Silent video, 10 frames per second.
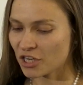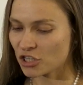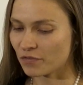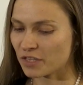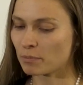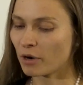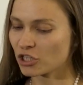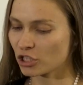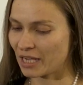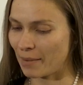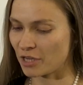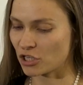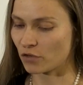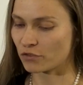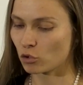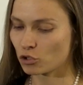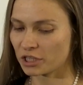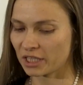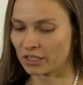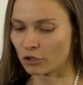of the spatial dimension of
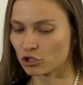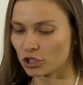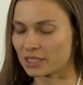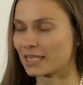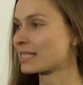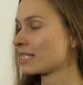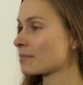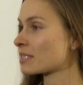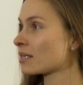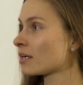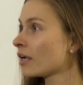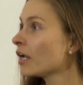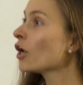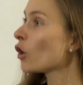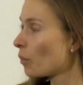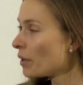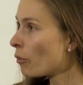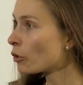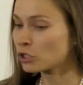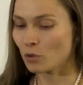socio-technological systems. We
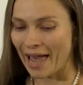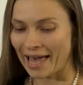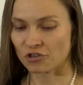want to enter